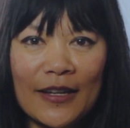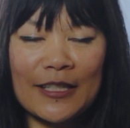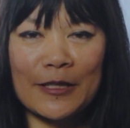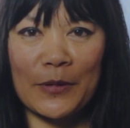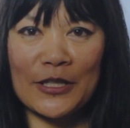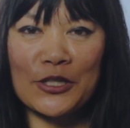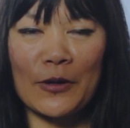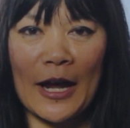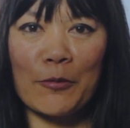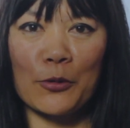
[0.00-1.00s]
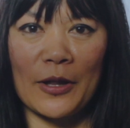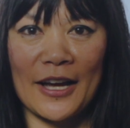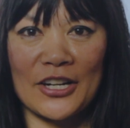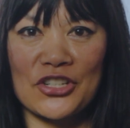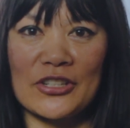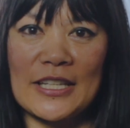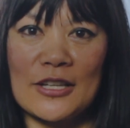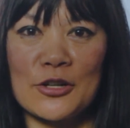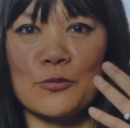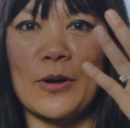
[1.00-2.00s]
Spin Trap will
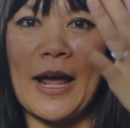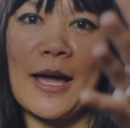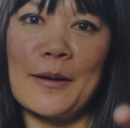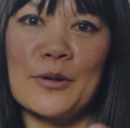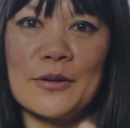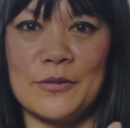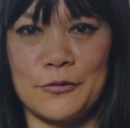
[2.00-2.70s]
actually grab